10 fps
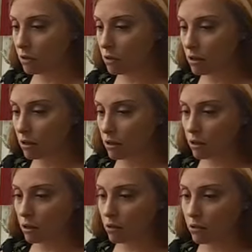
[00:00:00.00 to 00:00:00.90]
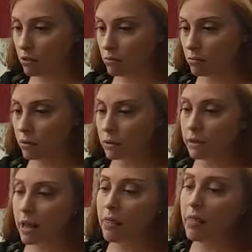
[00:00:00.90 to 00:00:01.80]
Oops. And then
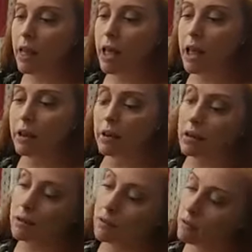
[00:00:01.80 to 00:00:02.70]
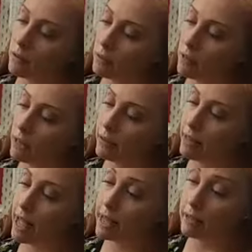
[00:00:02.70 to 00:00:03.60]
it lines up with
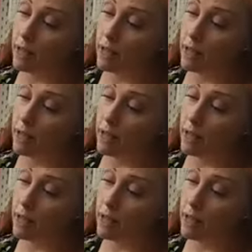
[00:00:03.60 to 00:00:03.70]
the little